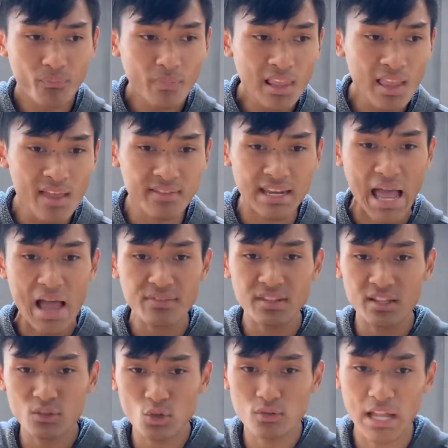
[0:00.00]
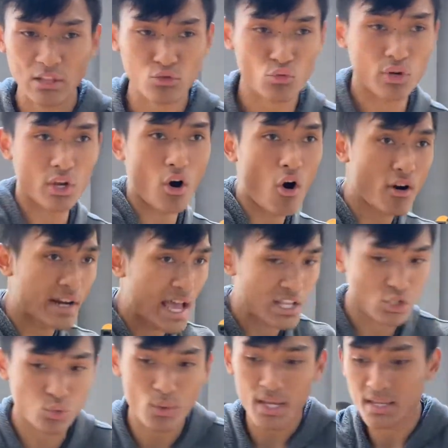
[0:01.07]
And then after they throw like 3 hard-ass
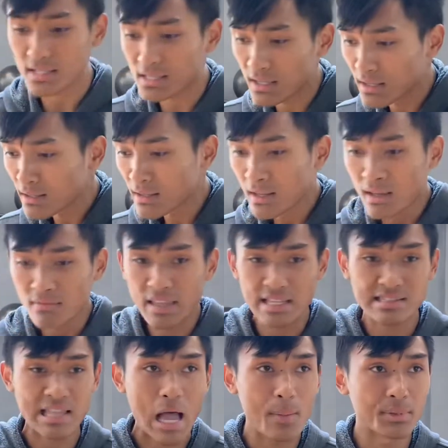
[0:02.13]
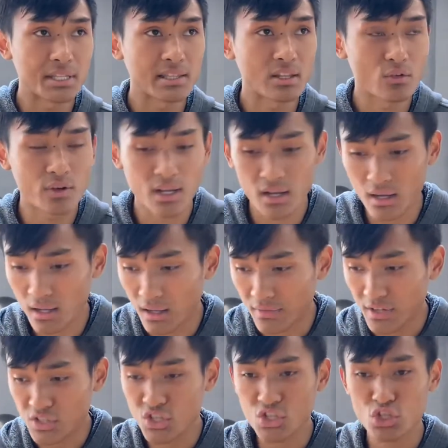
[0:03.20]
swings, they stop and then they're
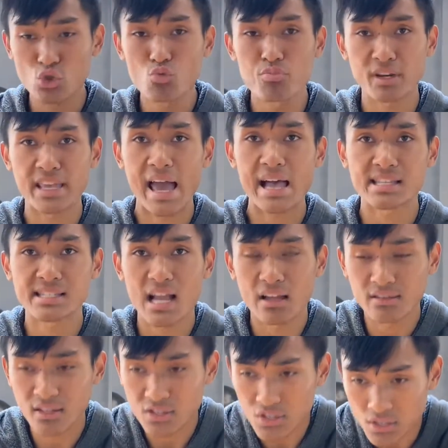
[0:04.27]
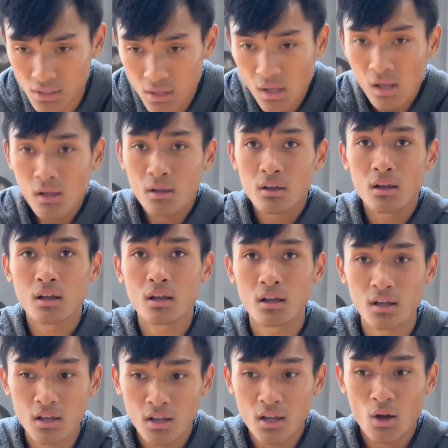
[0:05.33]
just super gassed out and they're just,
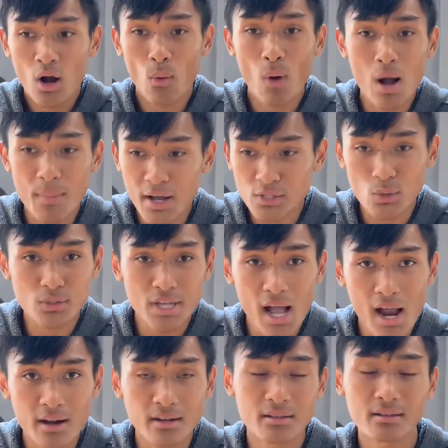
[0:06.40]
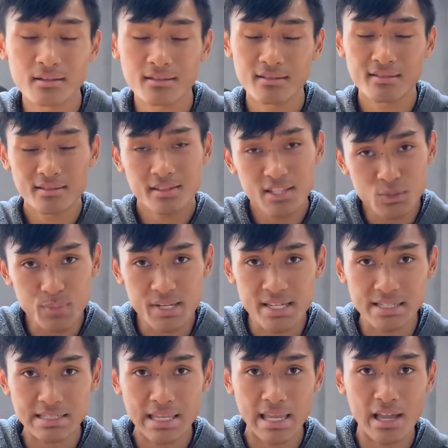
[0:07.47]
why am I so tired? It's
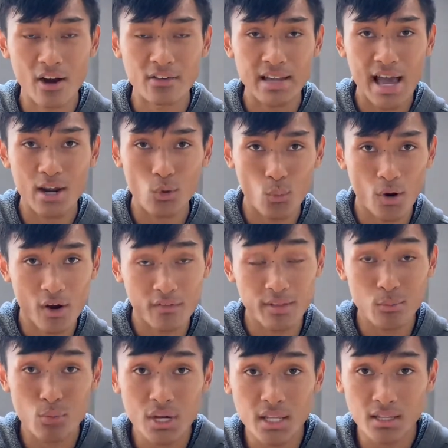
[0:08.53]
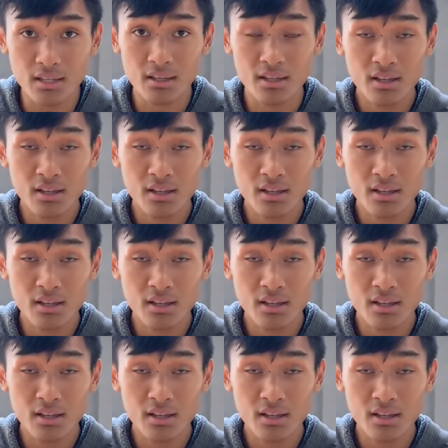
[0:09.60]
because they are not aware of their breathing.